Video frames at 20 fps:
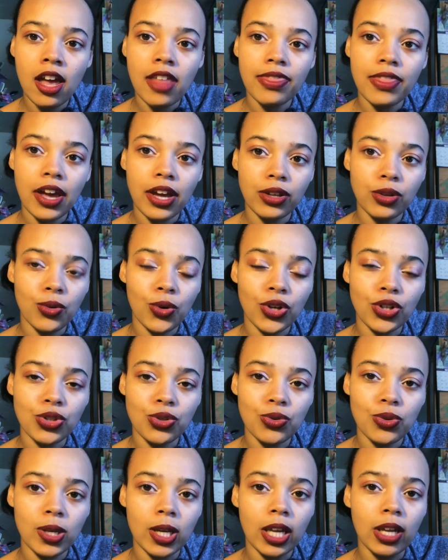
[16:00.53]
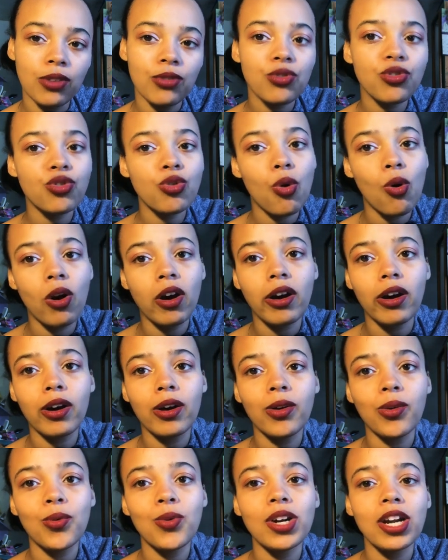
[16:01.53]
that you are doing,
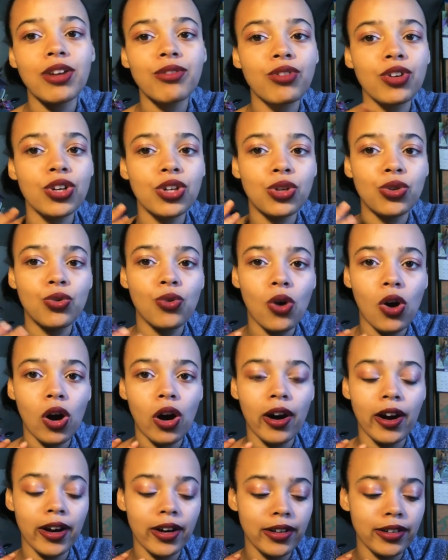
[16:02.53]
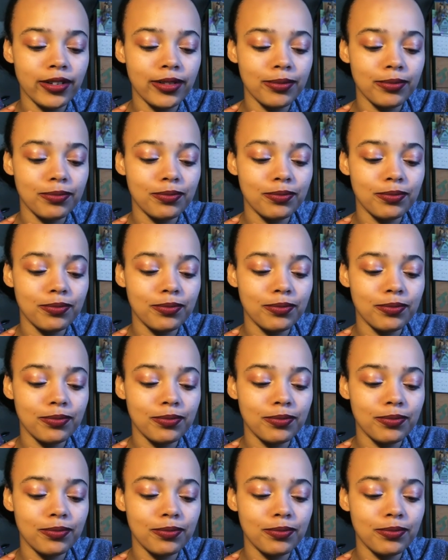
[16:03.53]
for whatever you are